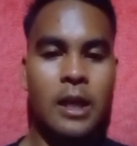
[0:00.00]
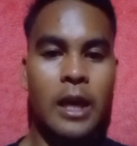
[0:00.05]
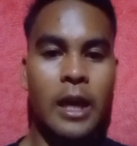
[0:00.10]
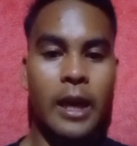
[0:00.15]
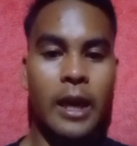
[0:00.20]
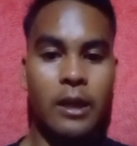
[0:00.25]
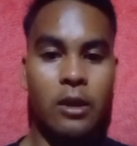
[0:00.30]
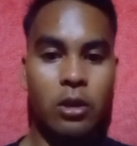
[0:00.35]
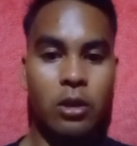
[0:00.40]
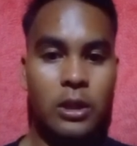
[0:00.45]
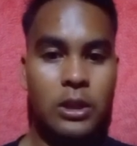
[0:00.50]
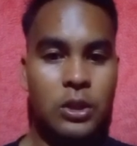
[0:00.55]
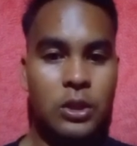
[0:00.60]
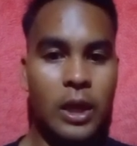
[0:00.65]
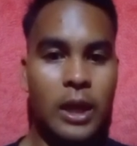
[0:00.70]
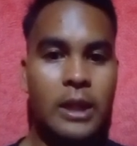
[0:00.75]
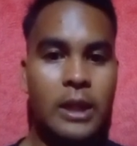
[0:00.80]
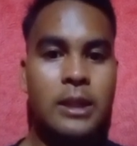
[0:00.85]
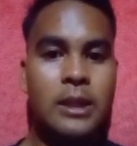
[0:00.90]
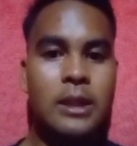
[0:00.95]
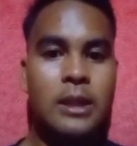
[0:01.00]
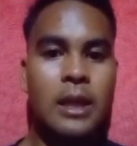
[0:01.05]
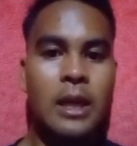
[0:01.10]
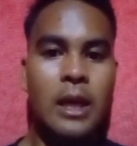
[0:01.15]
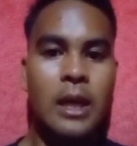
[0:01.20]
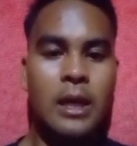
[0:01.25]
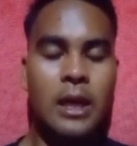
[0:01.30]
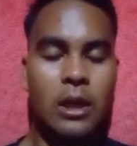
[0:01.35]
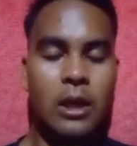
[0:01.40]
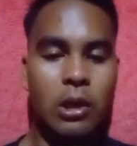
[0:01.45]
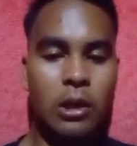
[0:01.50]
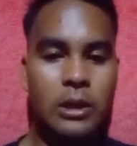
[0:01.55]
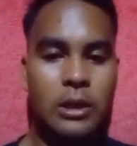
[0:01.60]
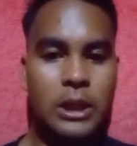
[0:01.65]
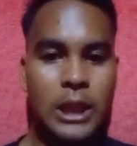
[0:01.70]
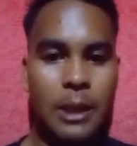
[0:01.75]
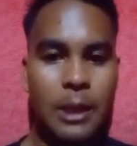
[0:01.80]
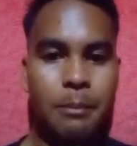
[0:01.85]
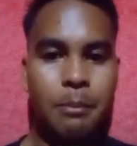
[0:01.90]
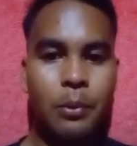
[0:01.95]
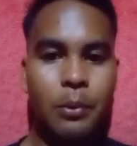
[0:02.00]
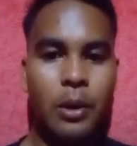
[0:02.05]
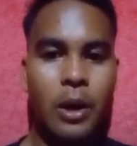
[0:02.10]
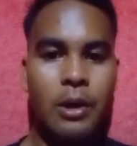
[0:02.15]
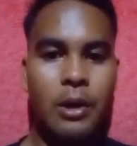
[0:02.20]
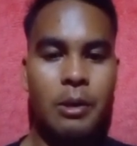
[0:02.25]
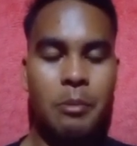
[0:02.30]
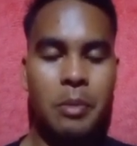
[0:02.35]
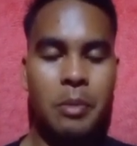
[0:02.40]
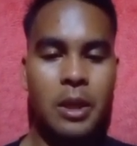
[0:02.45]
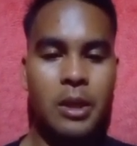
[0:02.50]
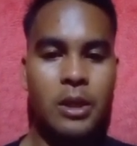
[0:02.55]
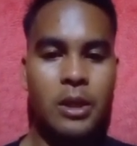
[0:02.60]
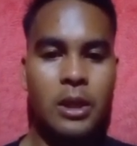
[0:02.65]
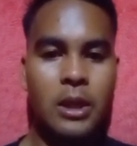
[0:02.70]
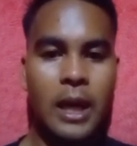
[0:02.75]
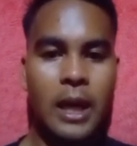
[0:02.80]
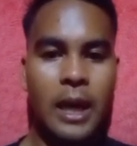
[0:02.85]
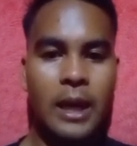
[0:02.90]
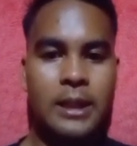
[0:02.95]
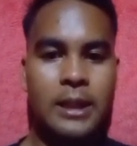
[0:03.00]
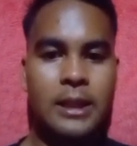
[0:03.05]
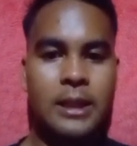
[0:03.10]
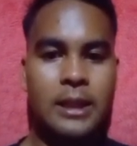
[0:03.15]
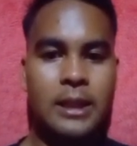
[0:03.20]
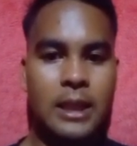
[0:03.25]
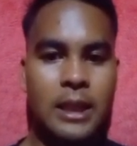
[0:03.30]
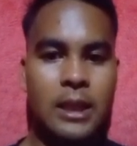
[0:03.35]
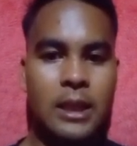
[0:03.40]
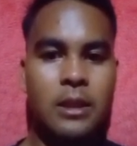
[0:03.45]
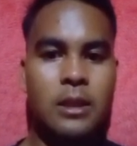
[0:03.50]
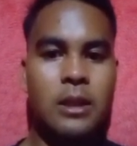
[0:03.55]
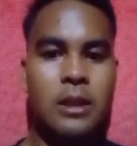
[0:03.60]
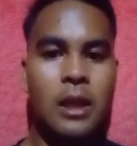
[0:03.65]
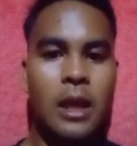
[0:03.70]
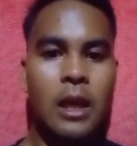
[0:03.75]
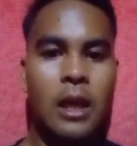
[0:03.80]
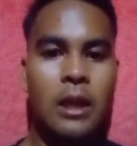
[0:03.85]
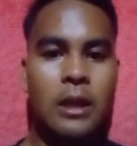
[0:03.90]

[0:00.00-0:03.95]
In contrast, the contemporary period has seen